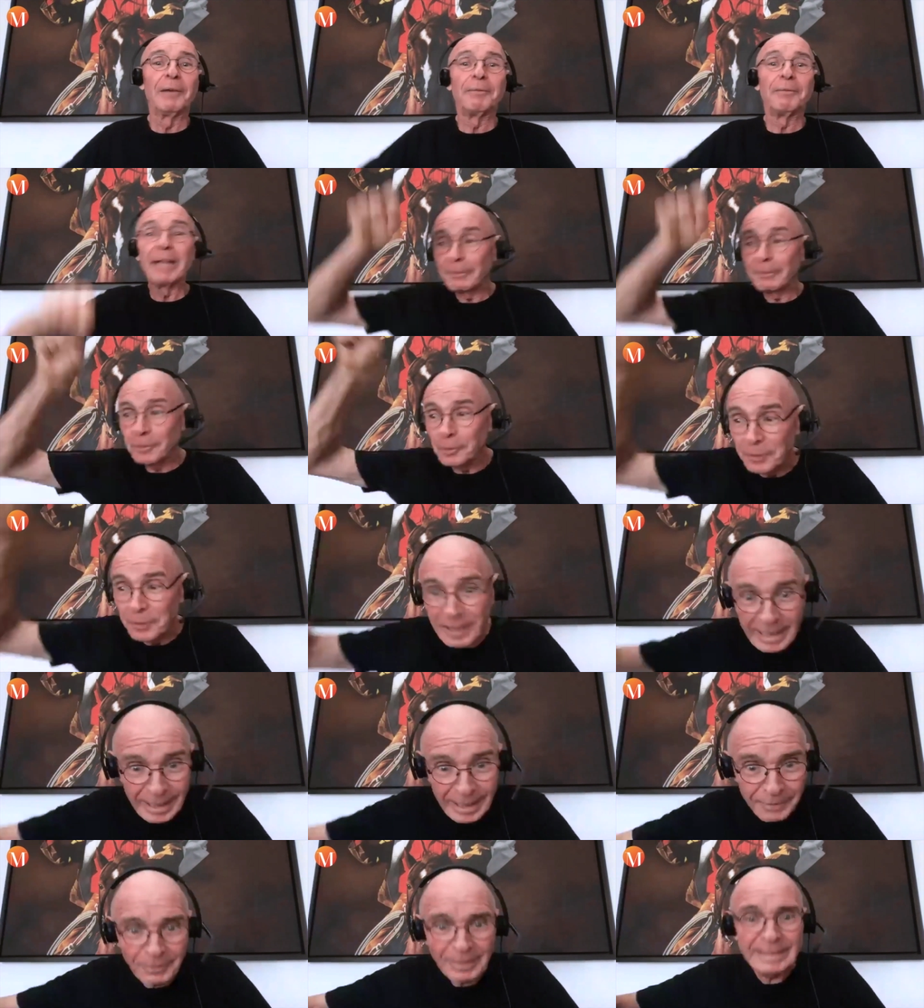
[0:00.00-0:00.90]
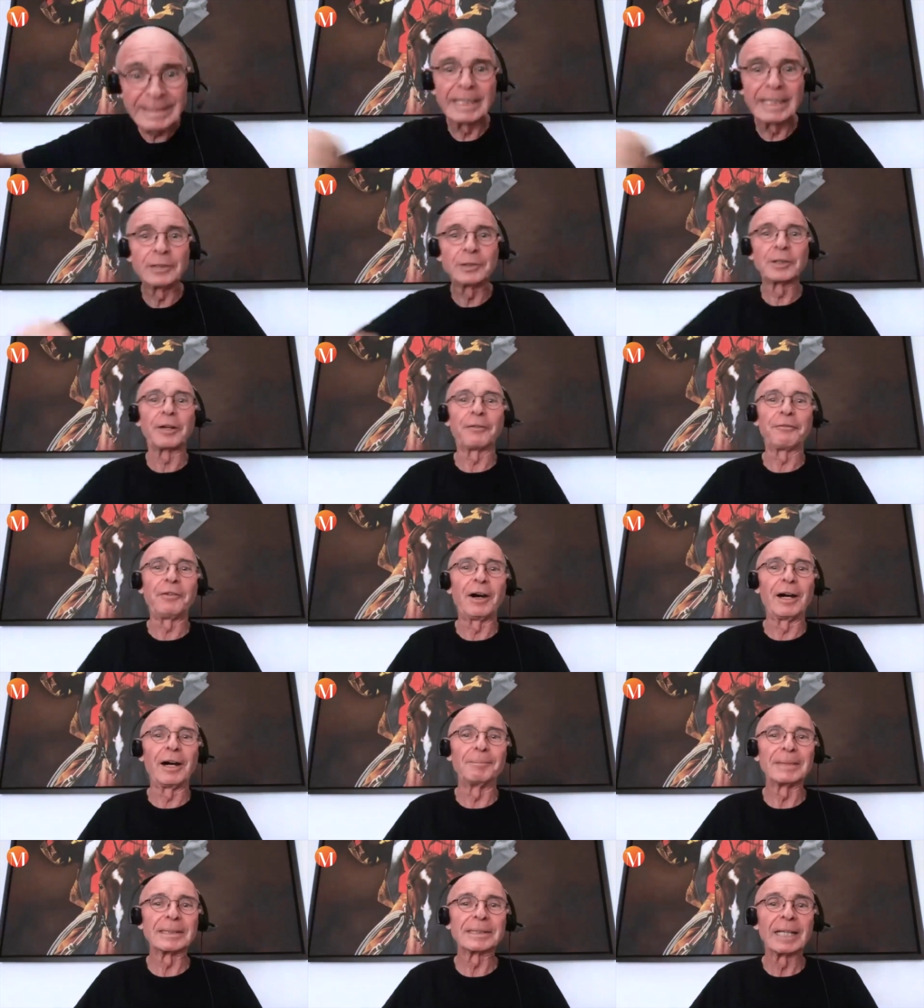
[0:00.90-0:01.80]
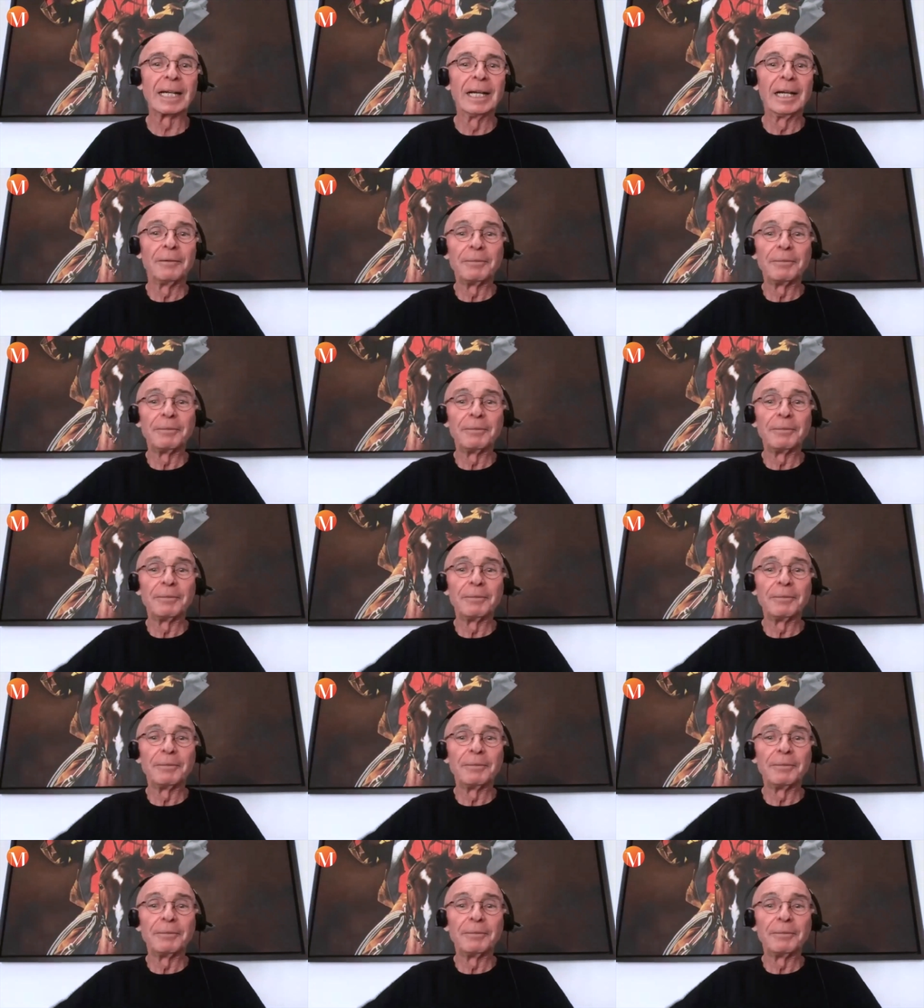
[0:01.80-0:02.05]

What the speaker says: We have to reinvest into the farmers.